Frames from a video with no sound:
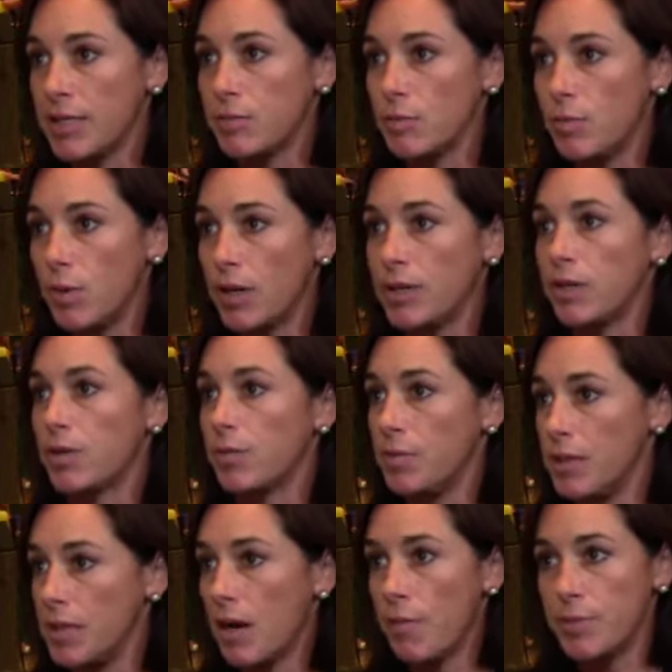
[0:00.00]
we want there to
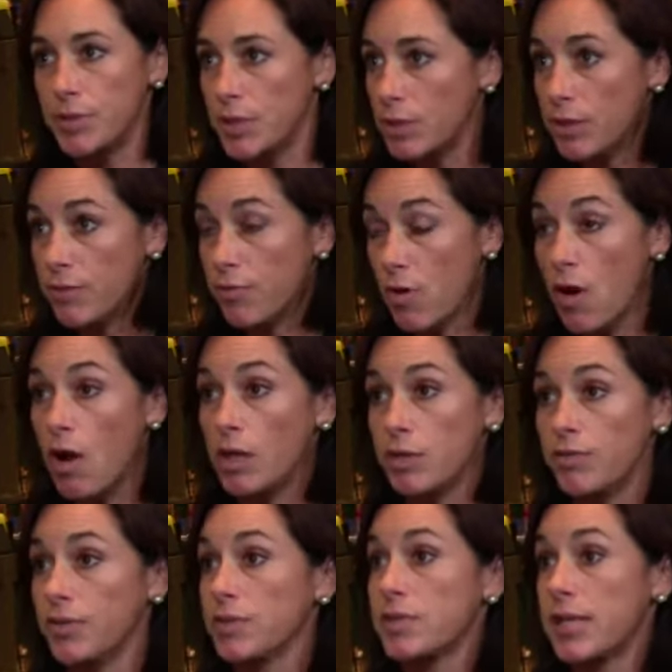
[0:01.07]
be opportunity for all to
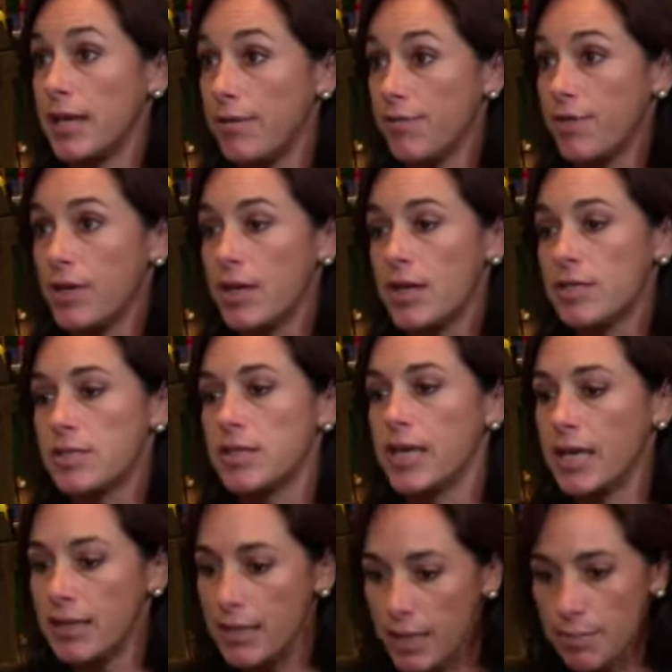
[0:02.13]
feel safe so they
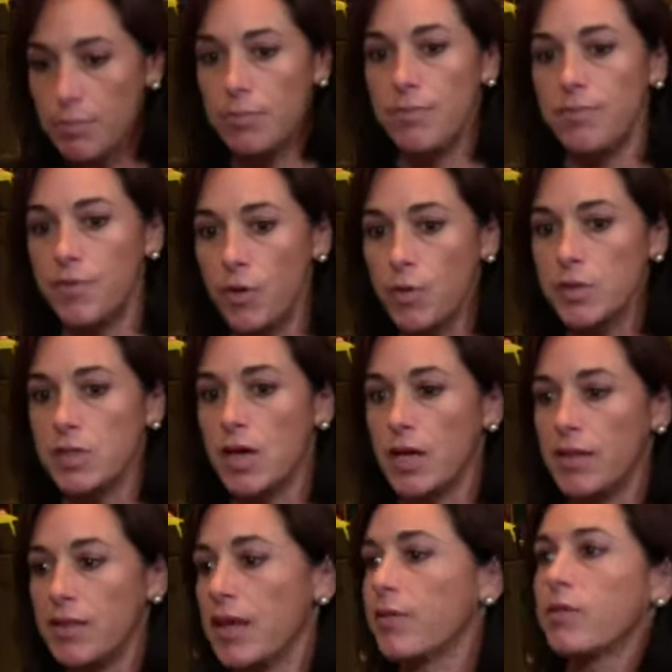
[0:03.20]
can then focus
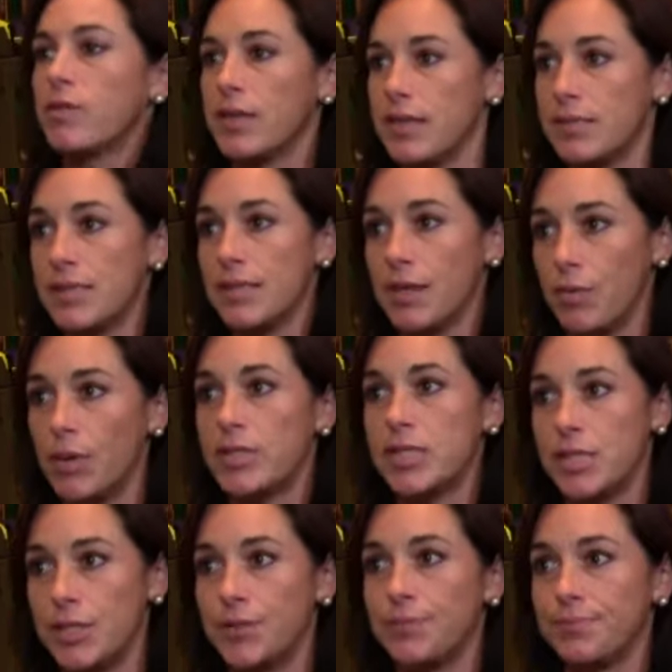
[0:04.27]
on the other things that they want
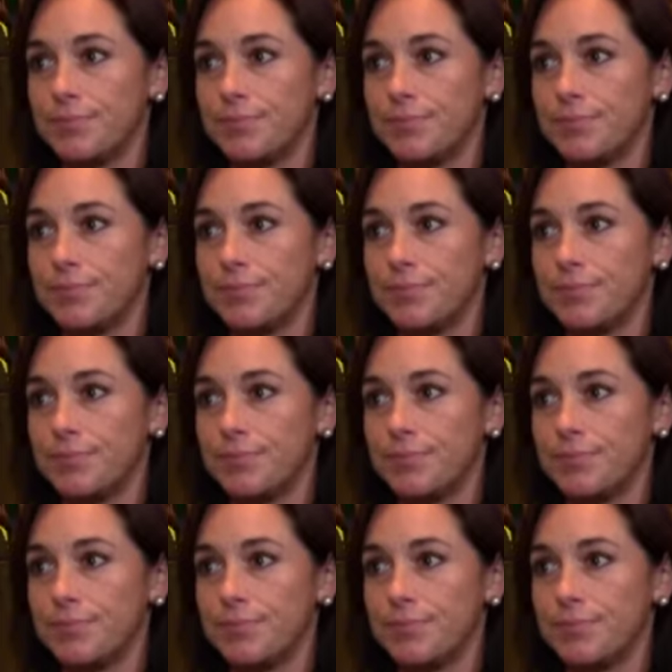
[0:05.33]
to do.